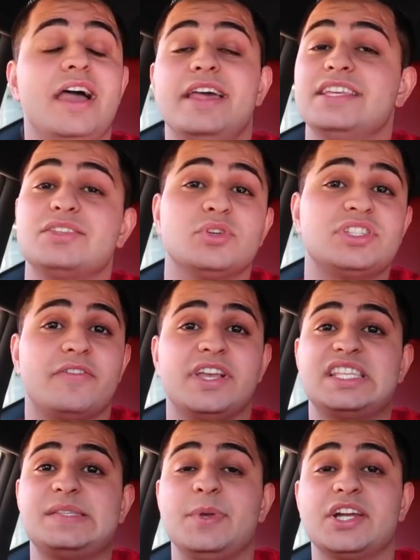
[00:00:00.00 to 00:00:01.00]
this was an
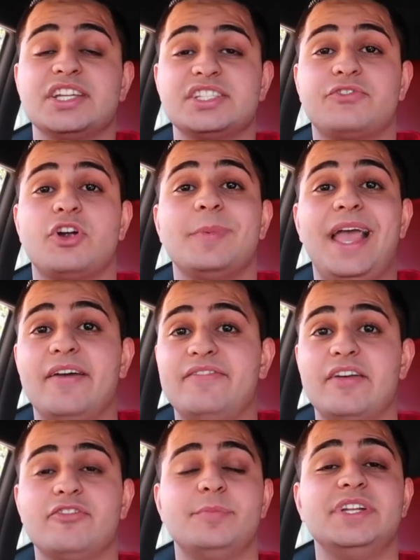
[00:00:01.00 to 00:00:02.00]
experience for me. I've
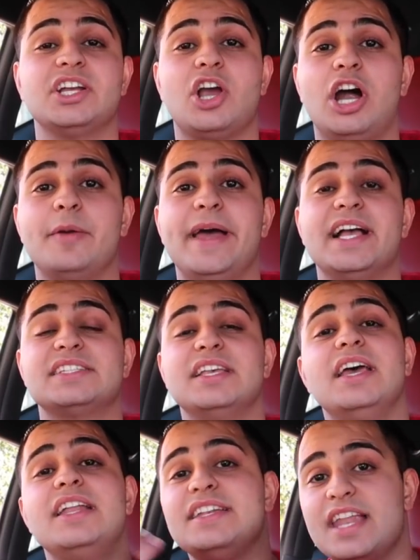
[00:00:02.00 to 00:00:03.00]
never been to Carmax,
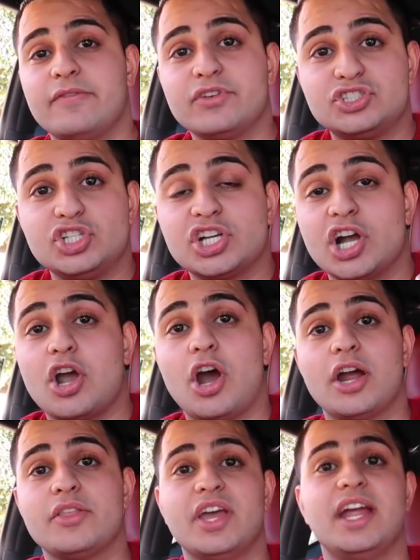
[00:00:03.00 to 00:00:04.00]
never took a
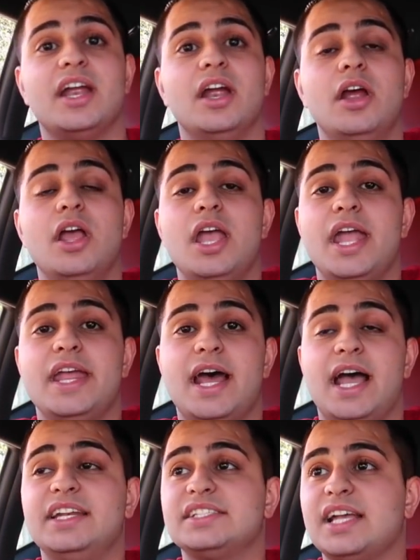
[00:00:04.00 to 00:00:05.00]
car there, and
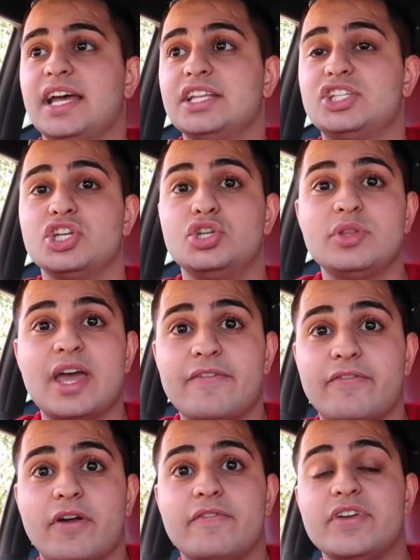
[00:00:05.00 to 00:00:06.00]
I decided to do that
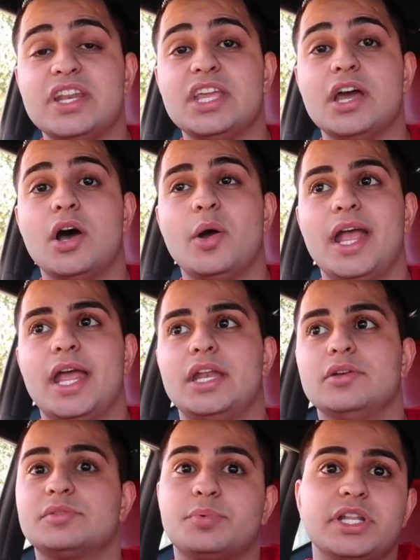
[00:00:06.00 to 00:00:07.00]
for a video, and it
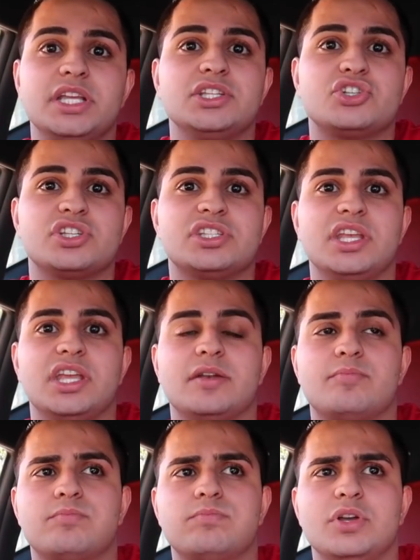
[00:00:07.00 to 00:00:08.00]
was pretty interesting,
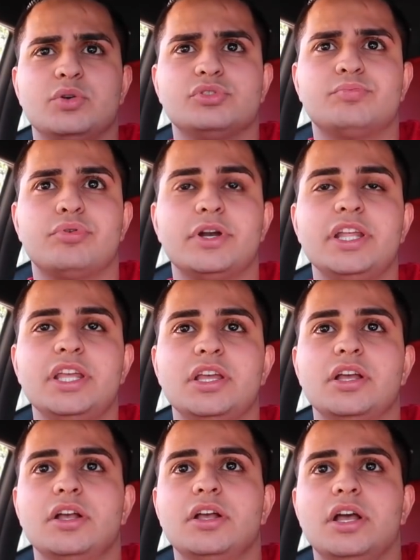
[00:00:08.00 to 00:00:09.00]
and it was
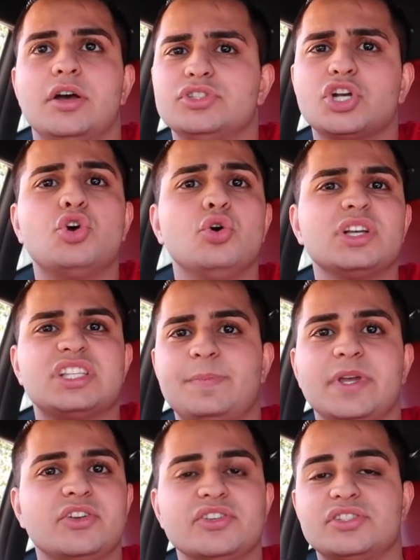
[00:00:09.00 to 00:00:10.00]
a cool
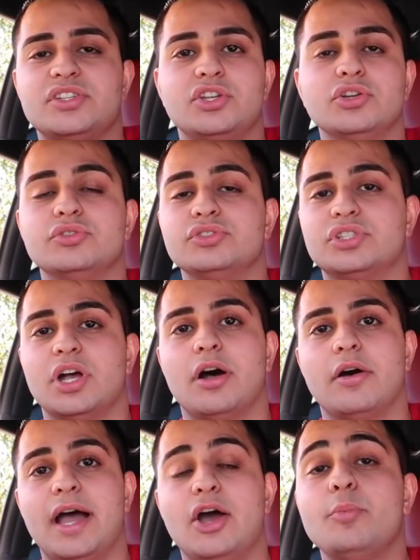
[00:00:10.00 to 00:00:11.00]
experience to do.
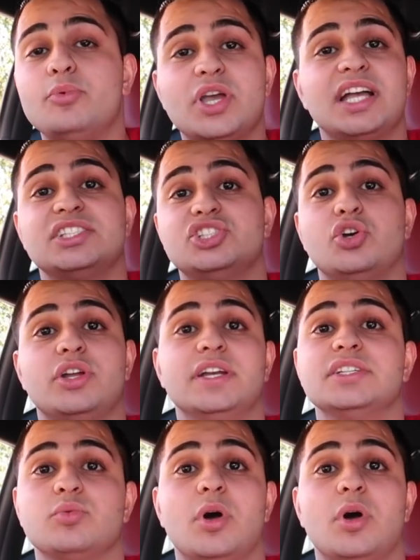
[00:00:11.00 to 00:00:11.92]
So I hope you guys enjoyed it as